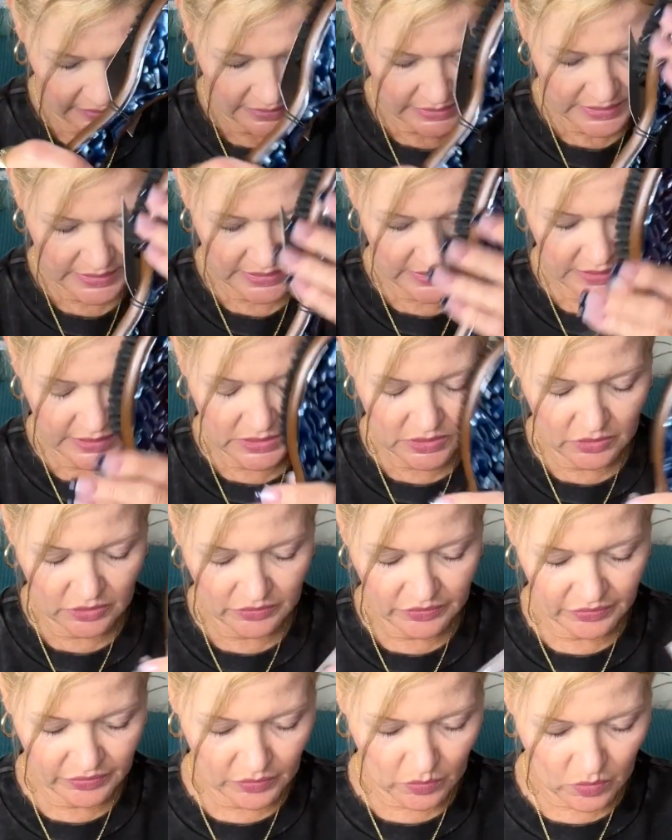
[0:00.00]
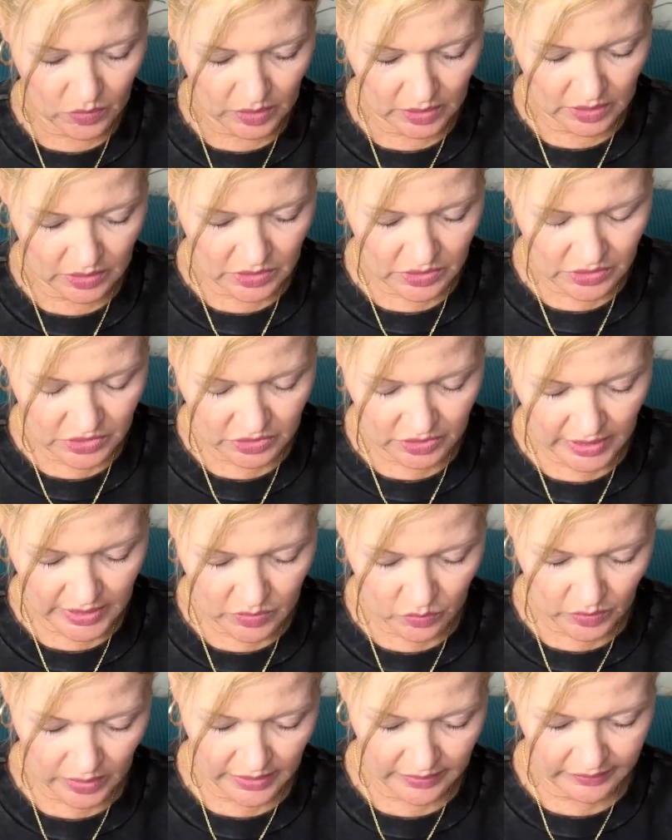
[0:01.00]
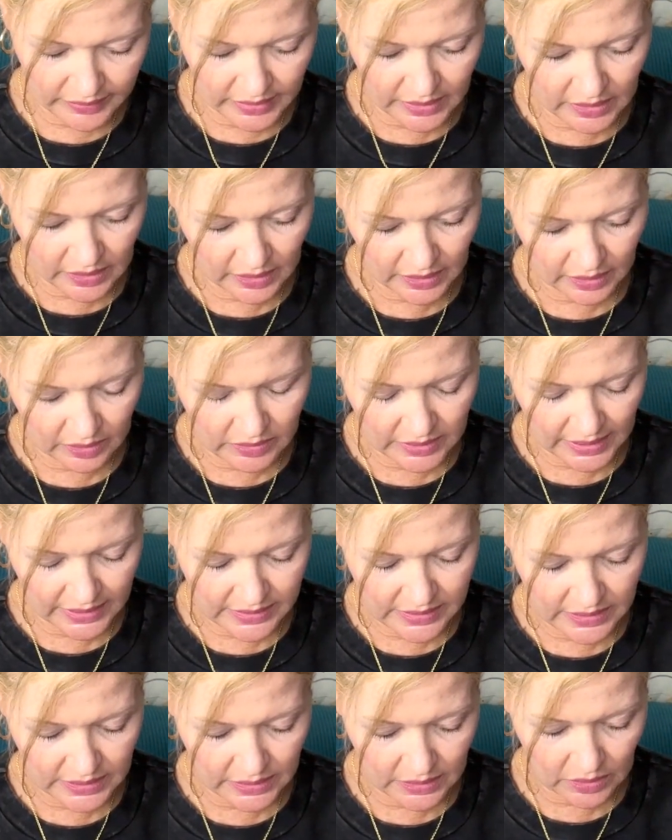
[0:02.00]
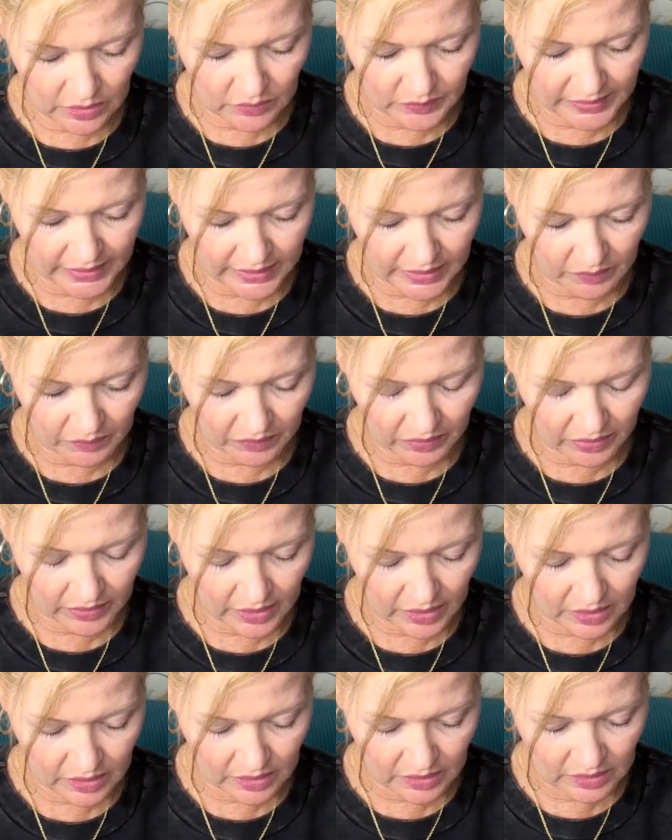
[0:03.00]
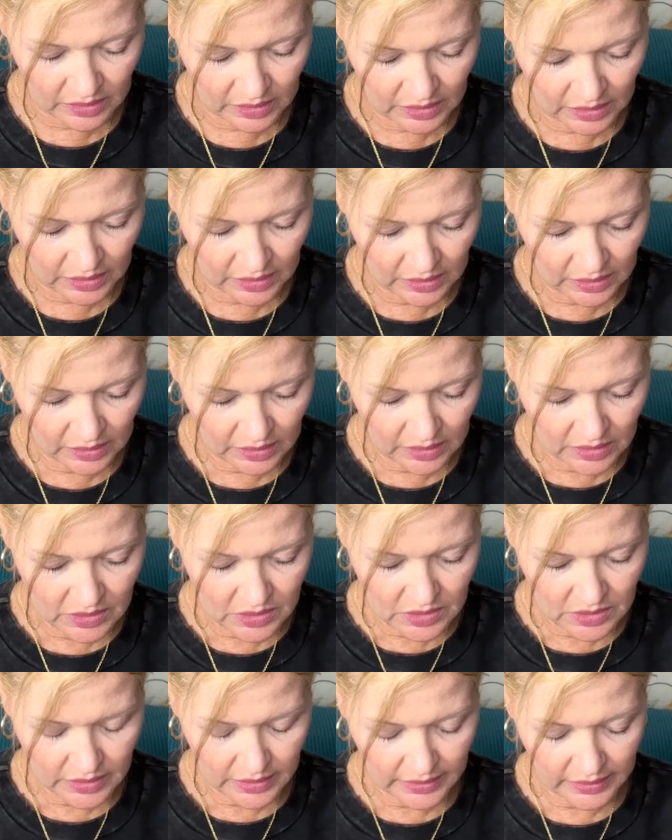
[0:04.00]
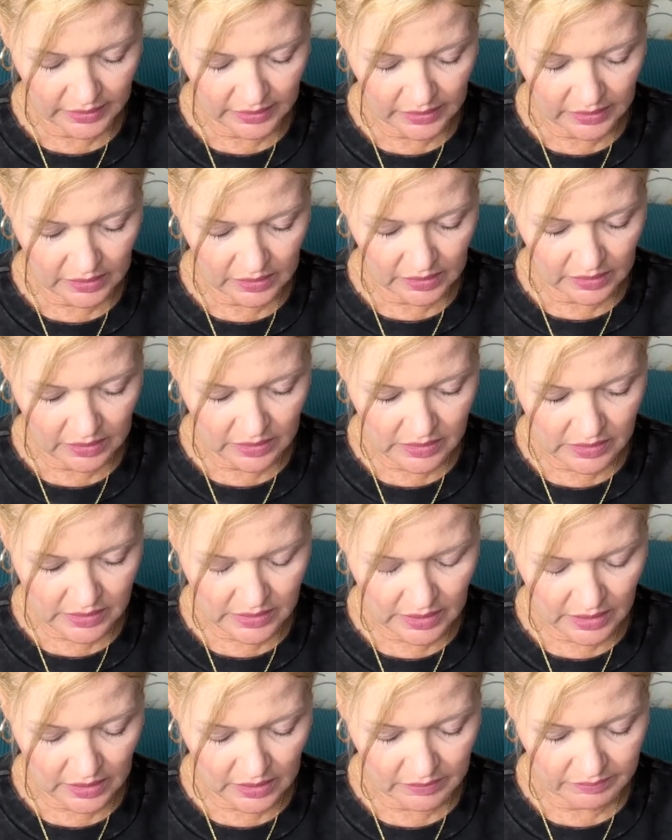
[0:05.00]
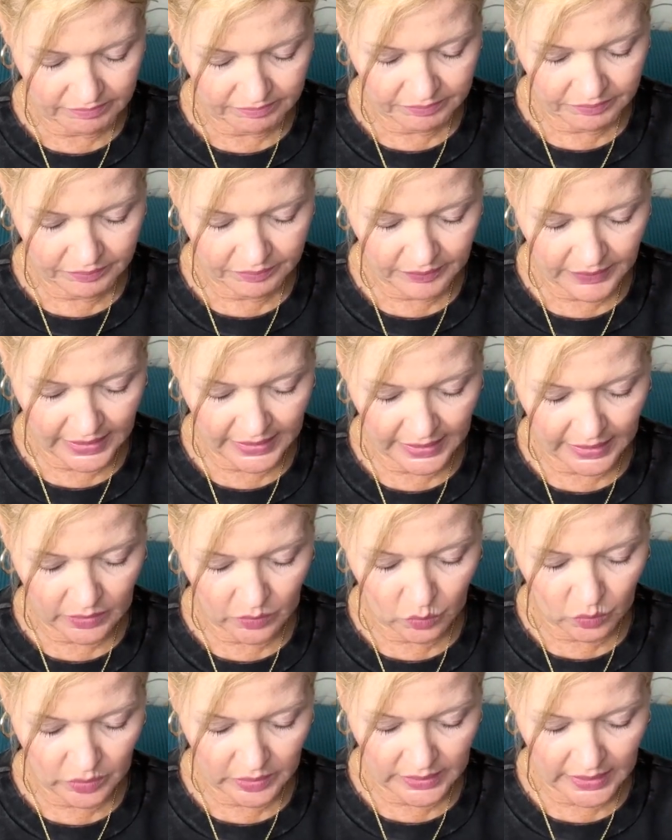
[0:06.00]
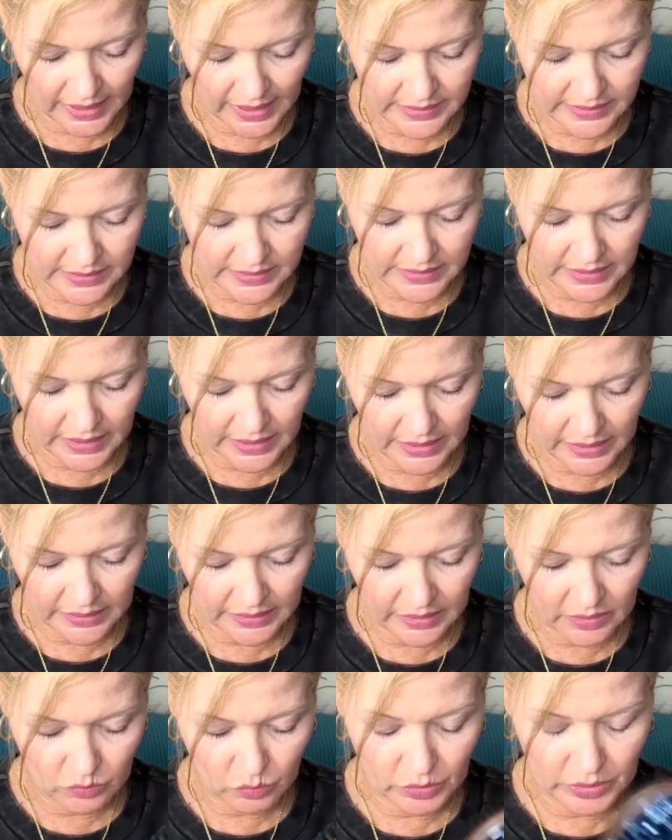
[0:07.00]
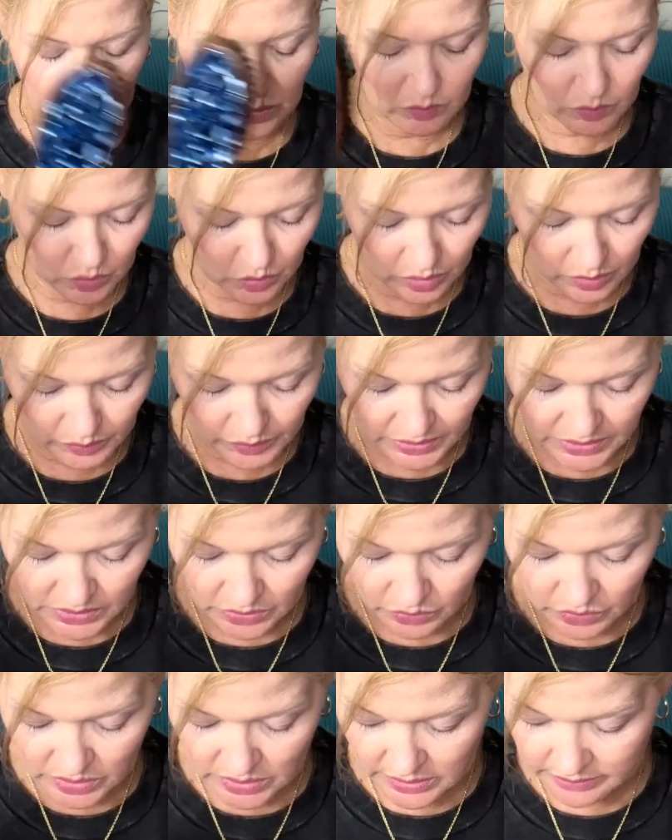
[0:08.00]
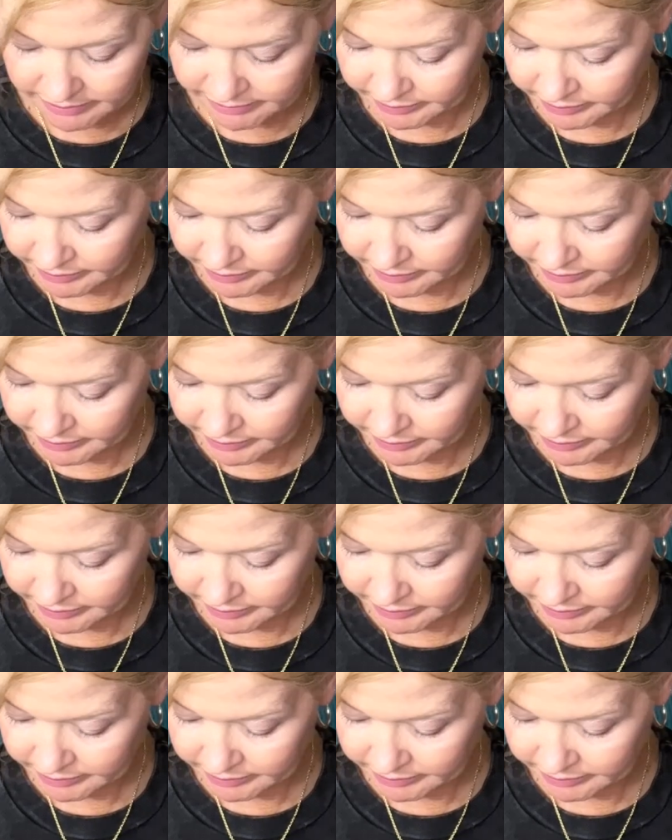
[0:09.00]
says it's good for straight, wavy, hair density, low, medium, thick. And it is um, made out of wood, acetate, and real boar bristles.